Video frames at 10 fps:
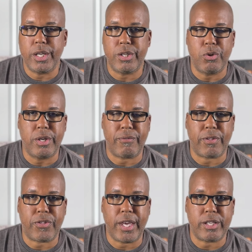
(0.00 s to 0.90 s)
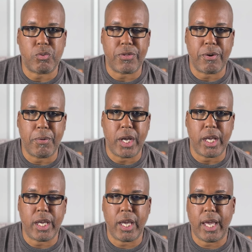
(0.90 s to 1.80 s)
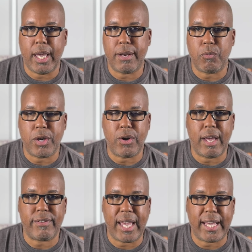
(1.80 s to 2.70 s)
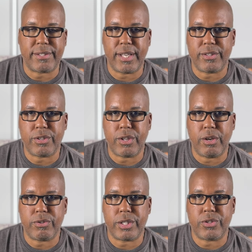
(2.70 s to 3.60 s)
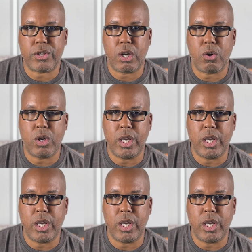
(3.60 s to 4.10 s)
do different things with their money, and we don't have access to those. And so